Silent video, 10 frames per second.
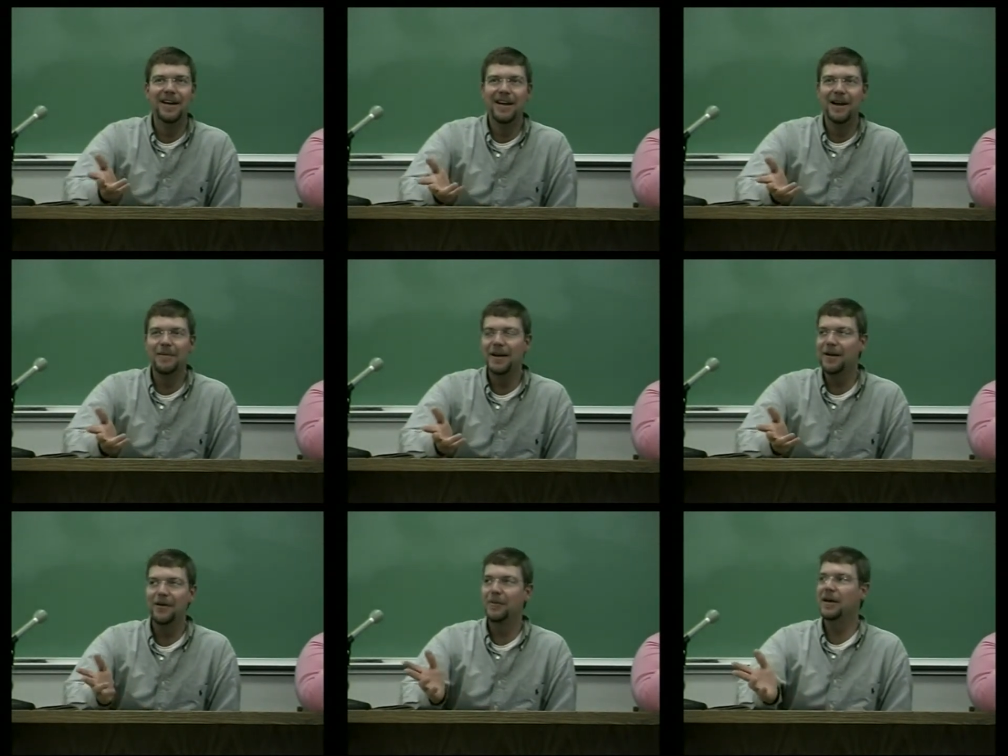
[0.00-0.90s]
And I'm thinking,
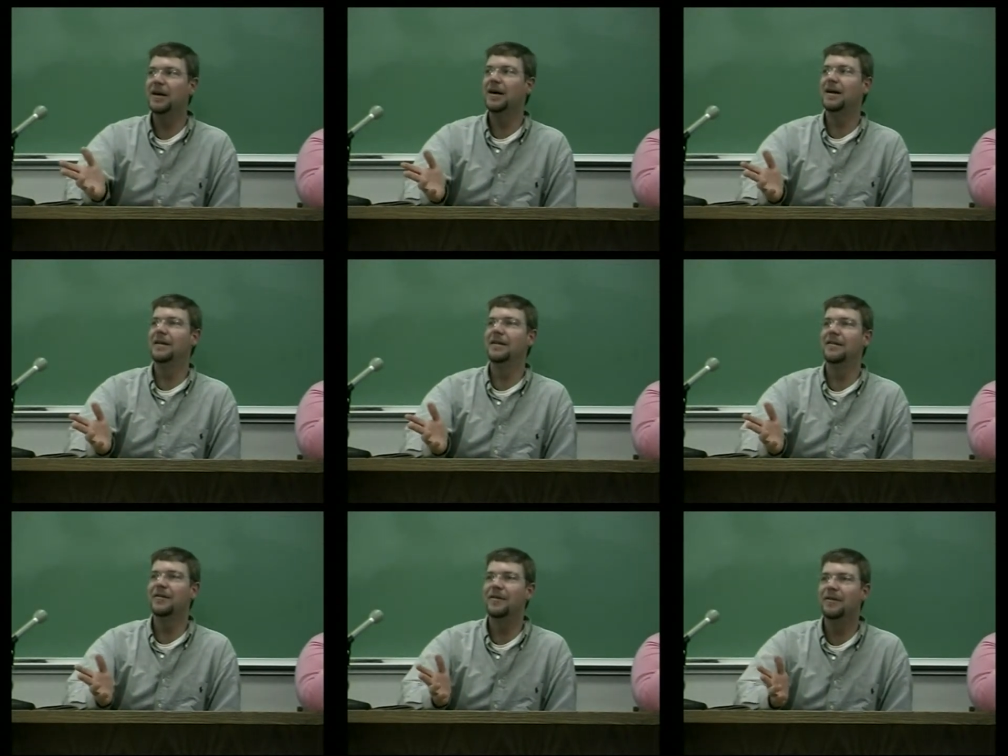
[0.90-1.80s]
oh my God, you
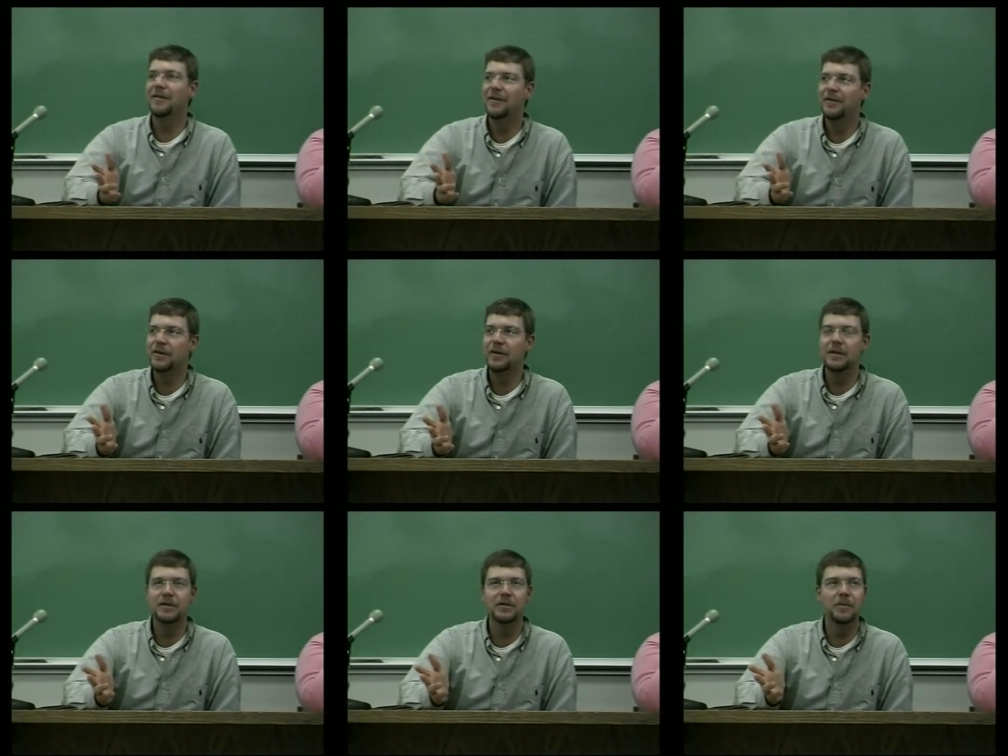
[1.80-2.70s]
know, they're, they're turned
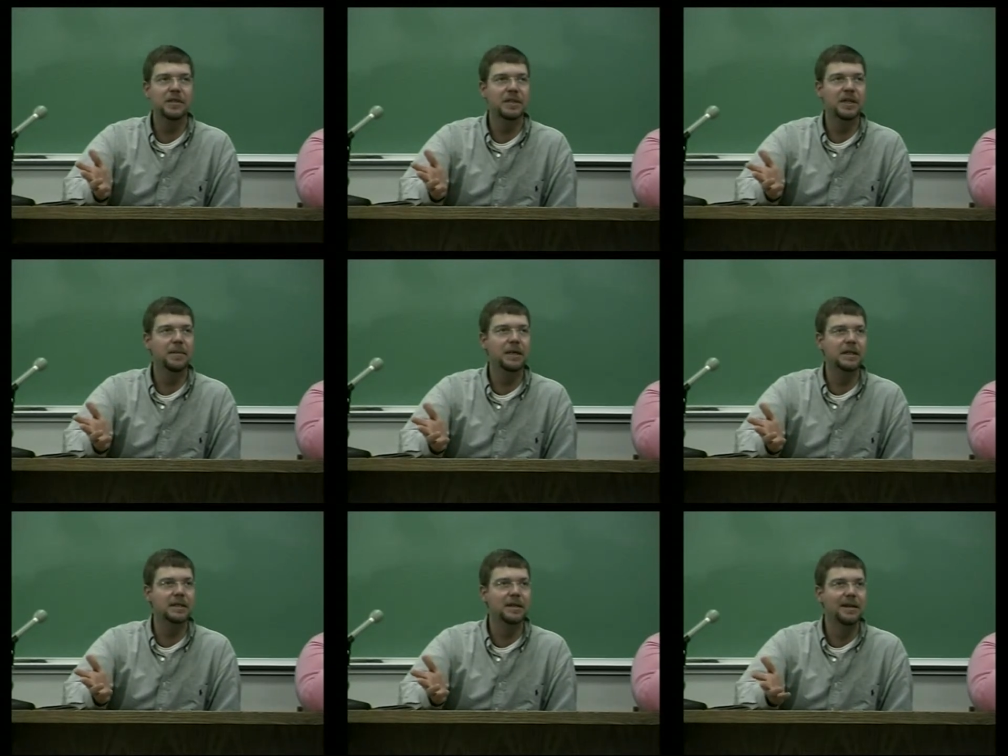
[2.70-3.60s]
into a bunch of
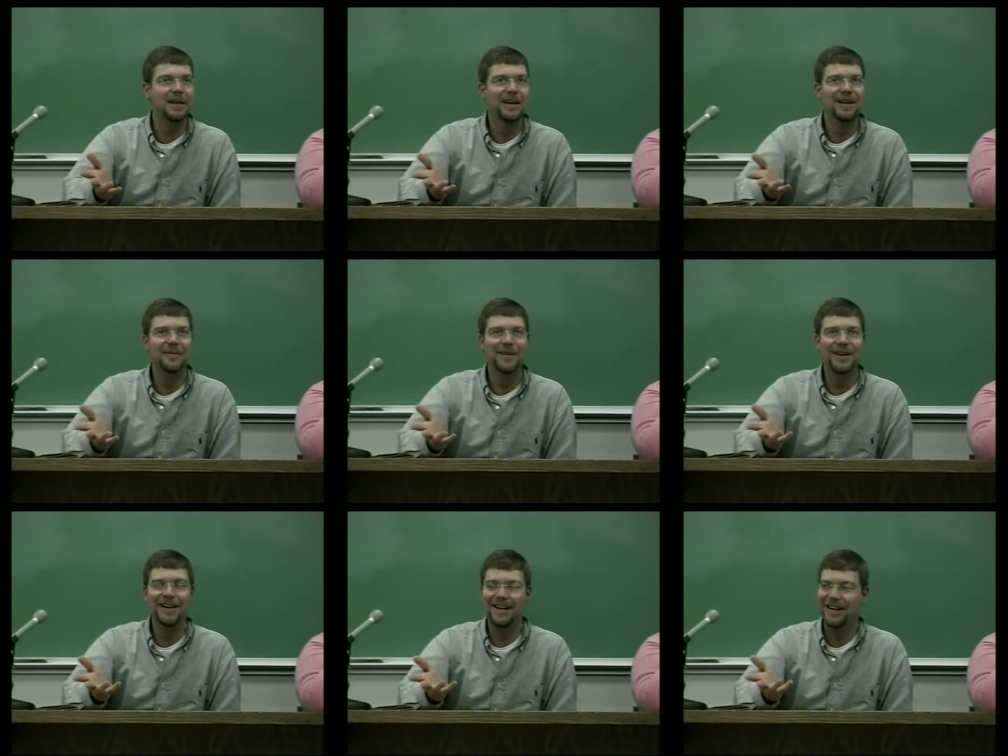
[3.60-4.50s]
hippies. But
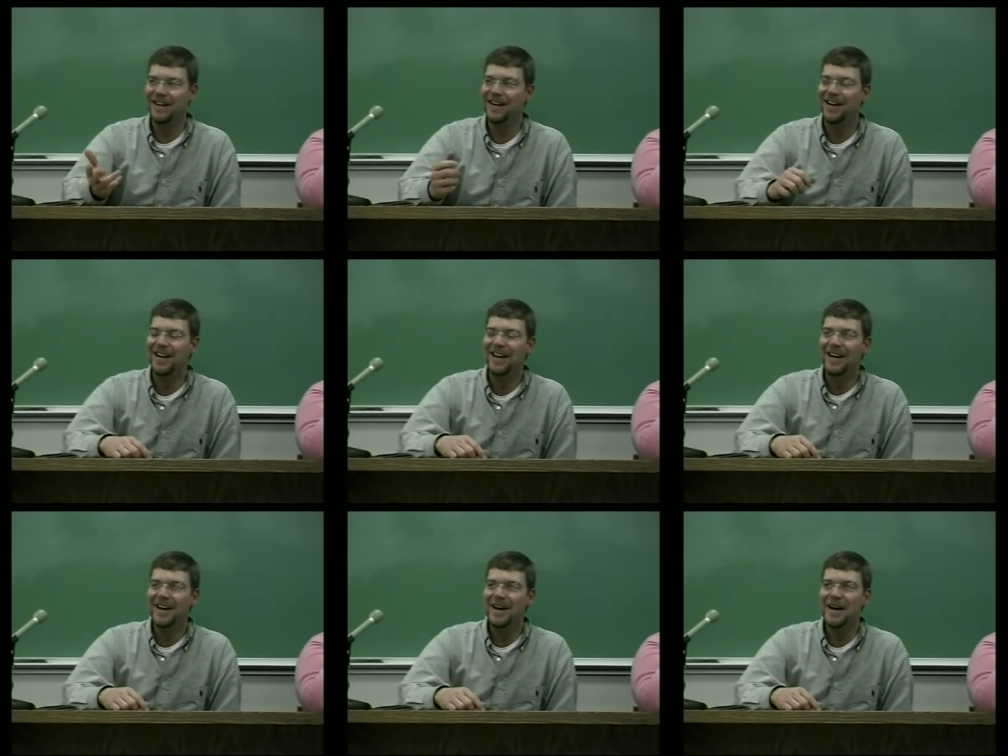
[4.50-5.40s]
uh,
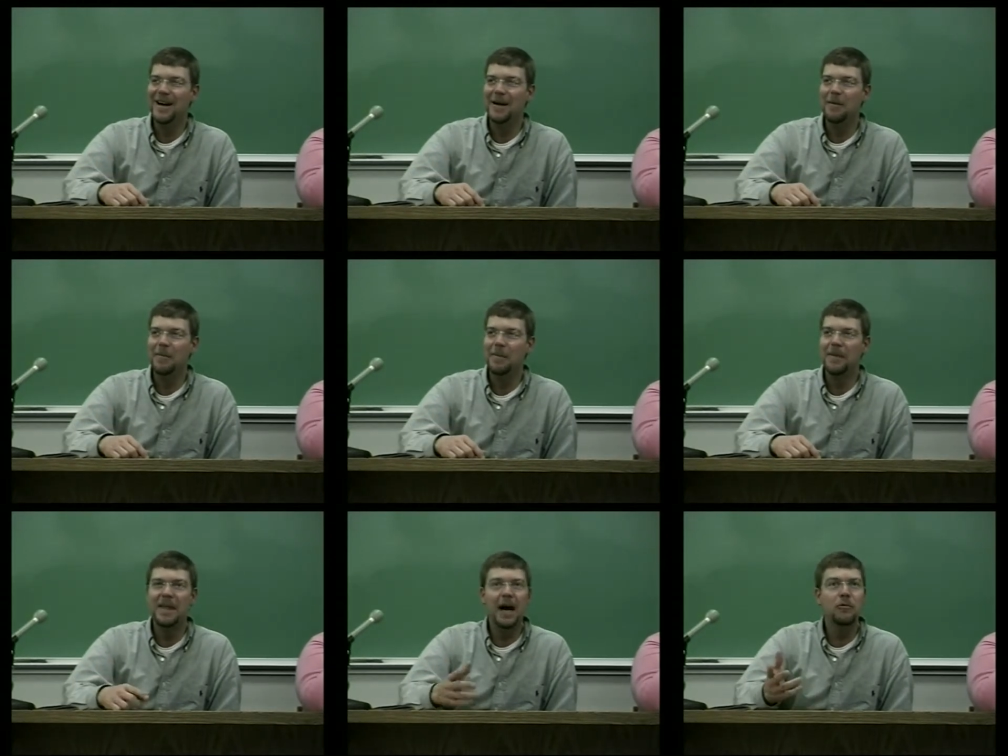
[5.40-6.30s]
um,
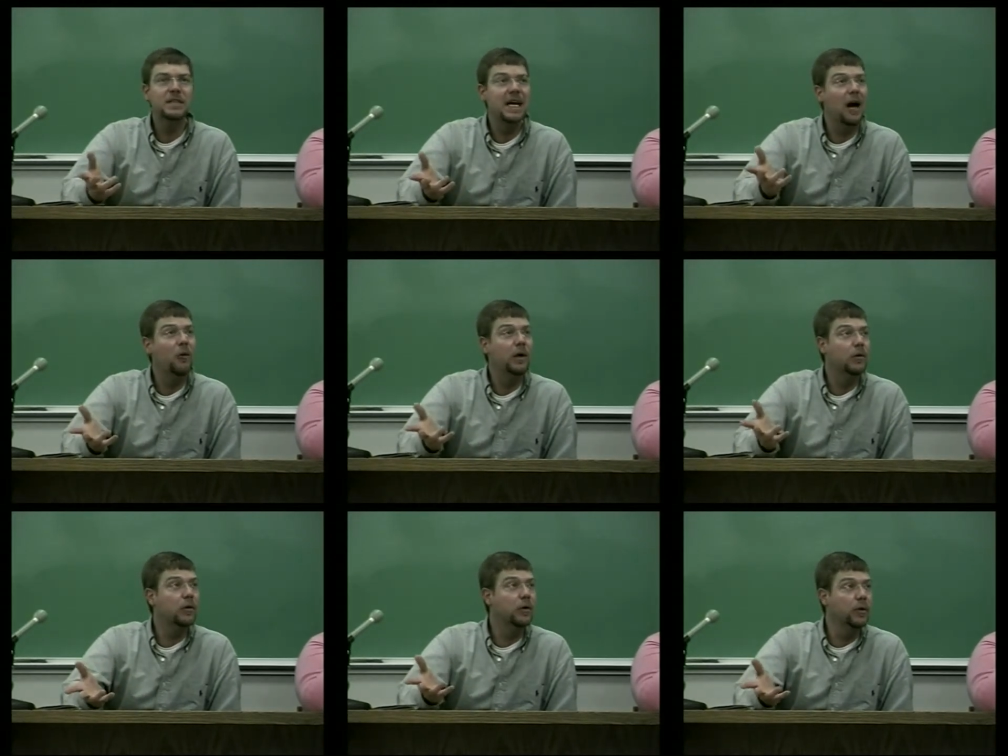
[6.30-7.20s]
that was how we
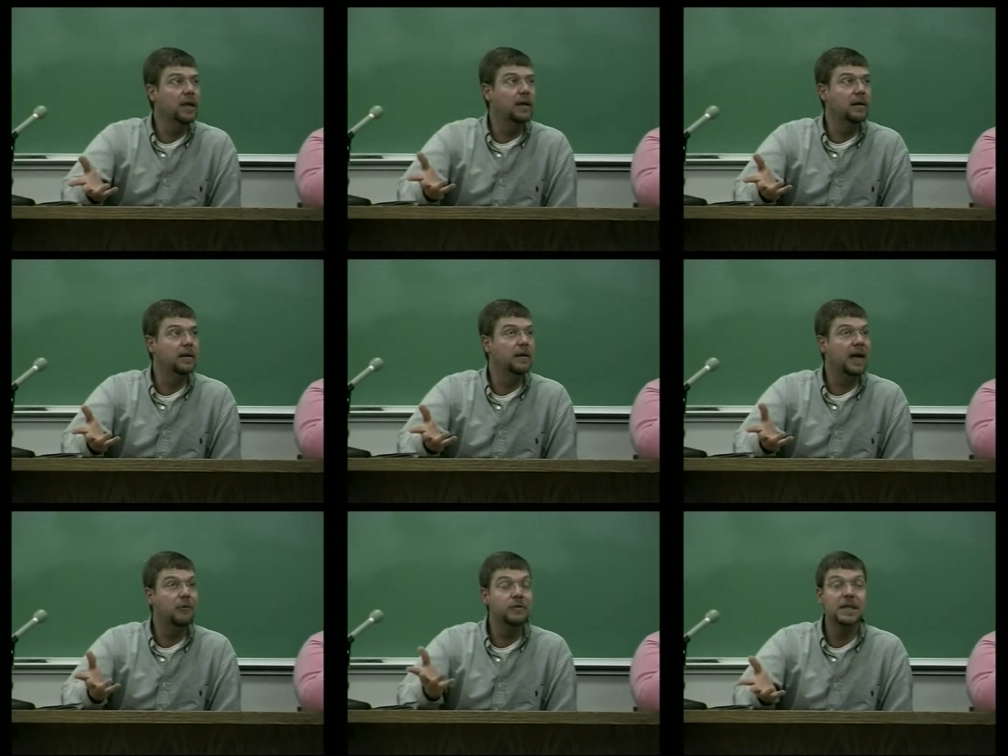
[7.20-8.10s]
were greeted.
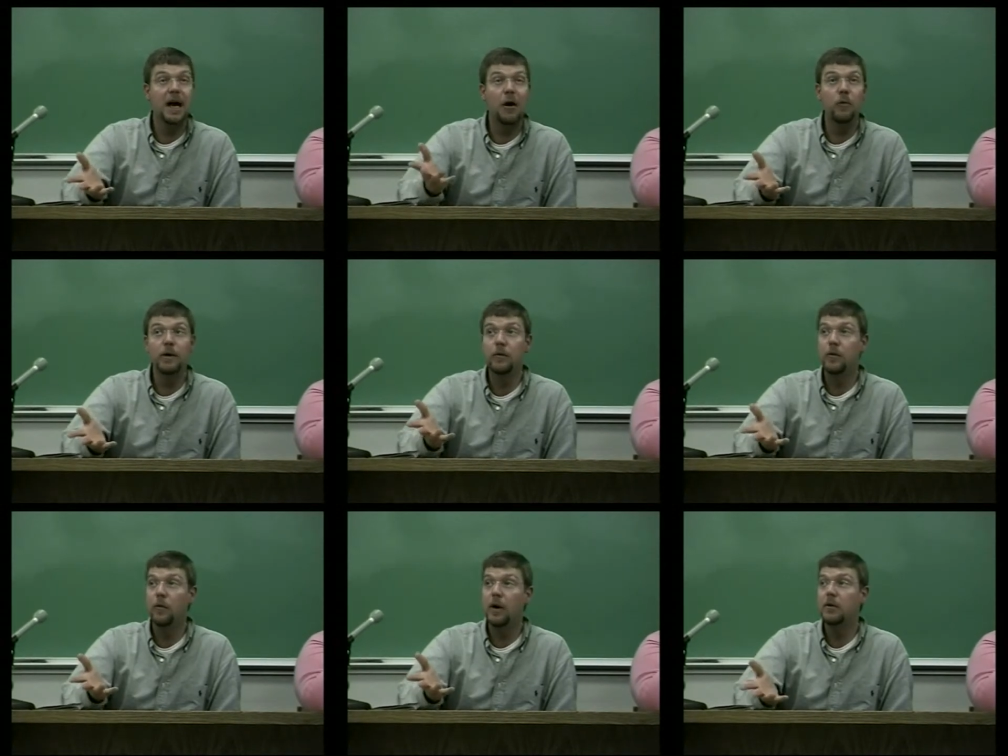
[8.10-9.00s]
That was how we were
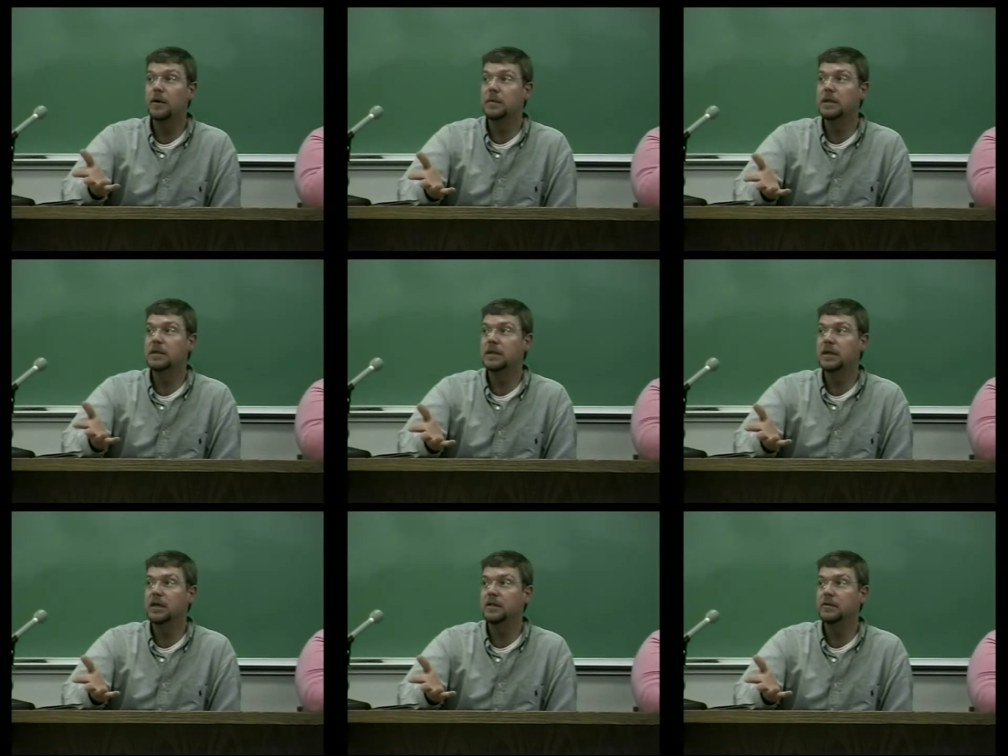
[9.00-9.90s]
welcomed into the
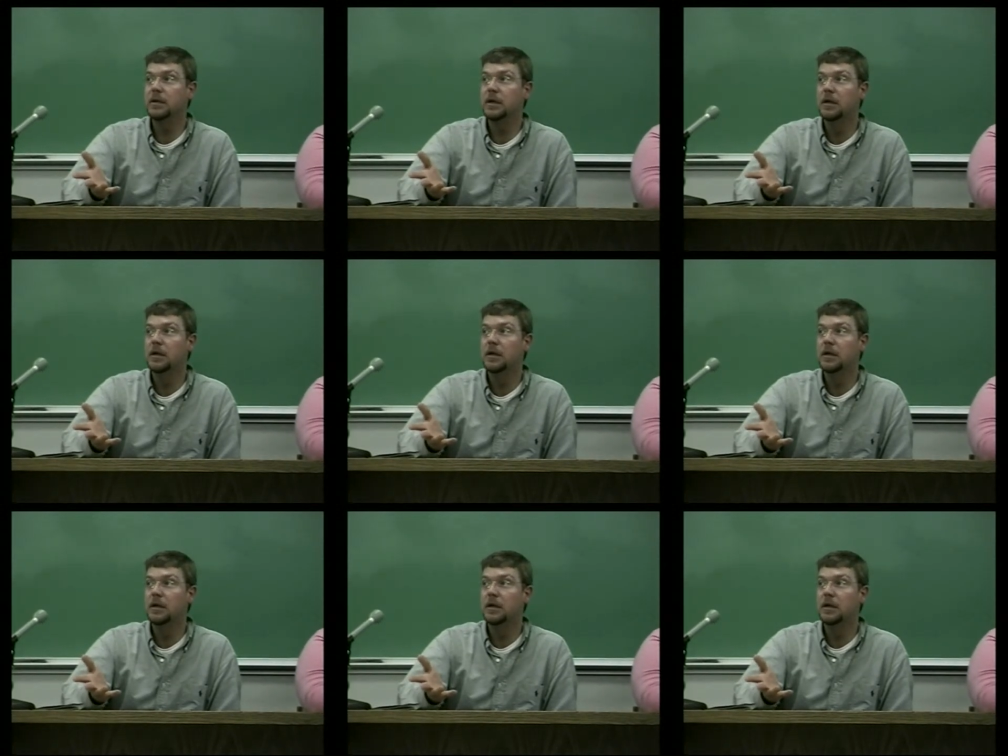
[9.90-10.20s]
country.